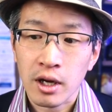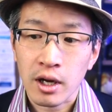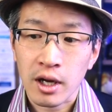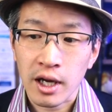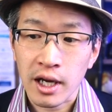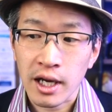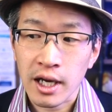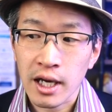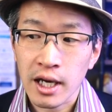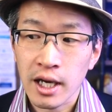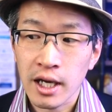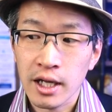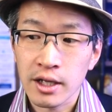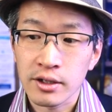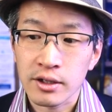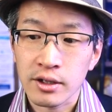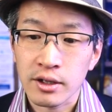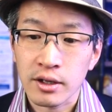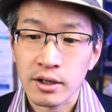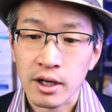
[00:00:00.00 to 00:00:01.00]

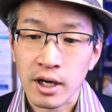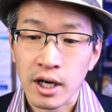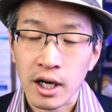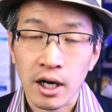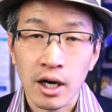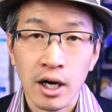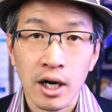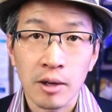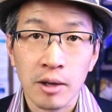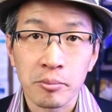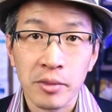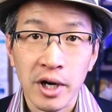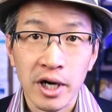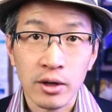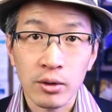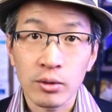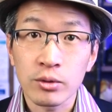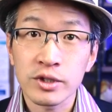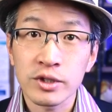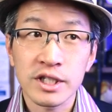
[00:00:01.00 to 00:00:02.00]
and uh, my
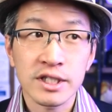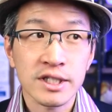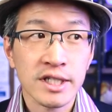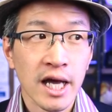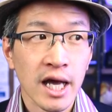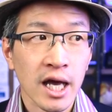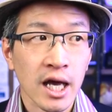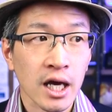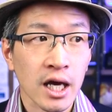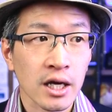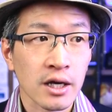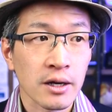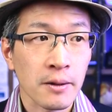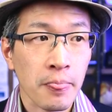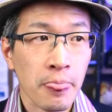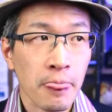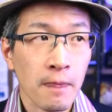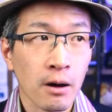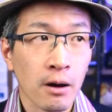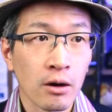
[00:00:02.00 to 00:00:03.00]
oldest had
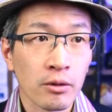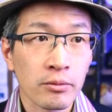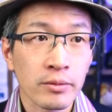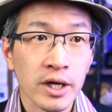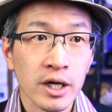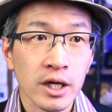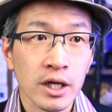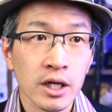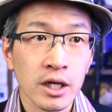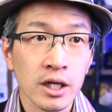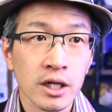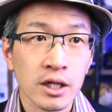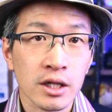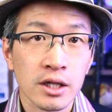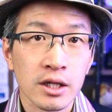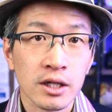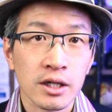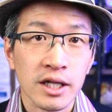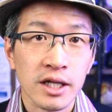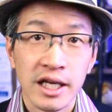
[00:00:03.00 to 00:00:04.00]
already
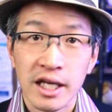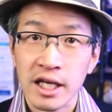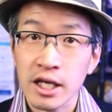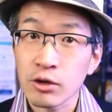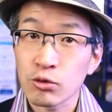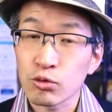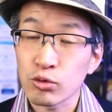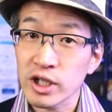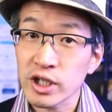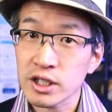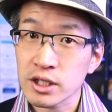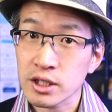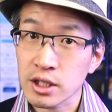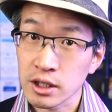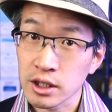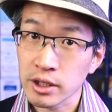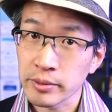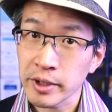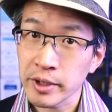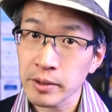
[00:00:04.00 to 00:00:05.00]
like he had reached the
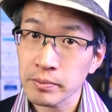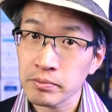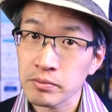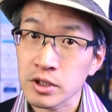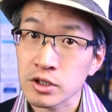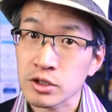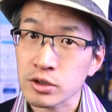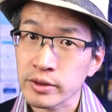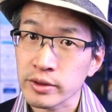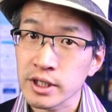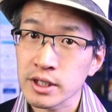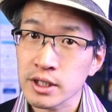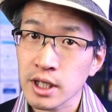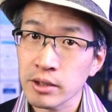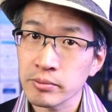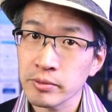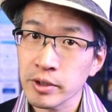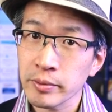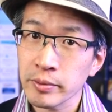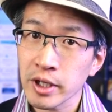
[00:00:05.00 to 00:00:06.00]
limit, the screen
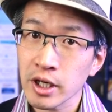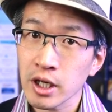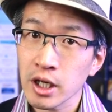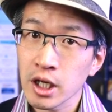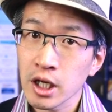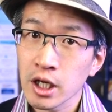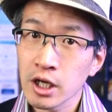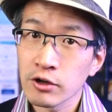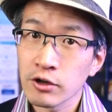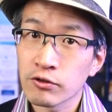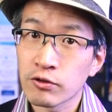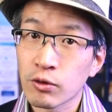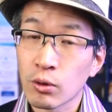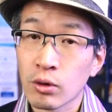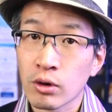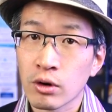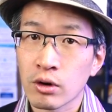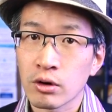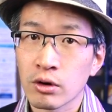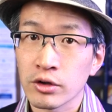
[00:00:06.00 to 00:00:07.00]
time limit,
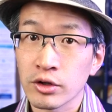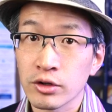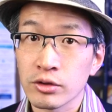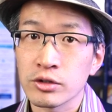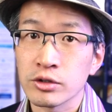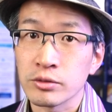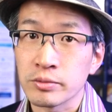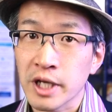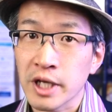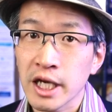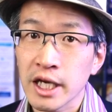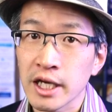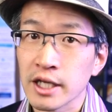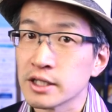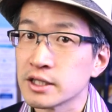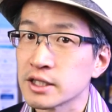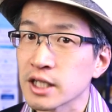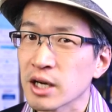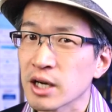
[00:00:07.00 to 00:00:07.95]
for YouTube Kids.